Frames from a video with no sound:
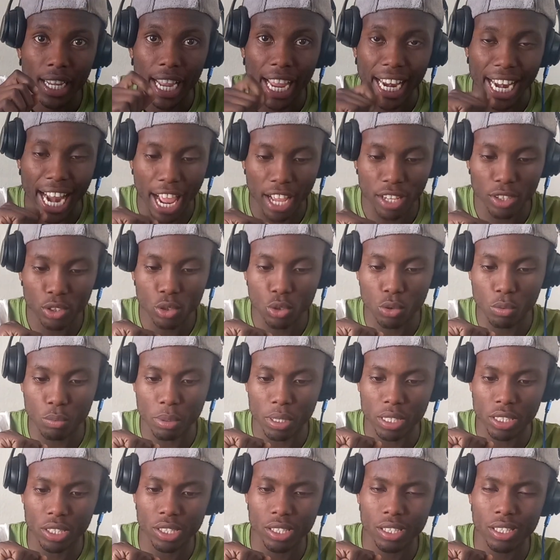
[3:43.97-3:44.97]
It has to
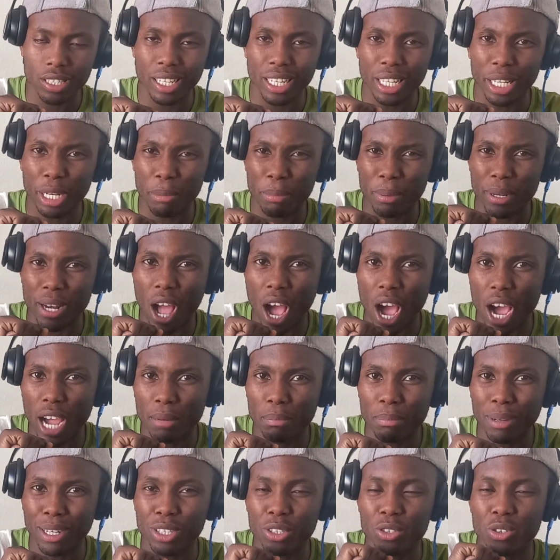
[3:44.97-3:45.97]
be just a little bit
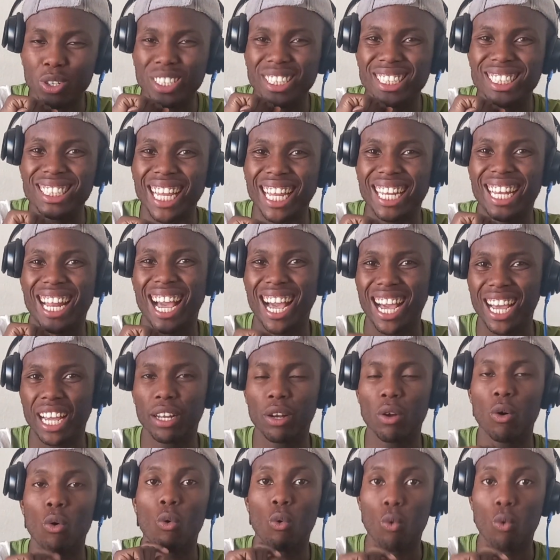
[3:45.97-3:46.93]
hard, but not that hard.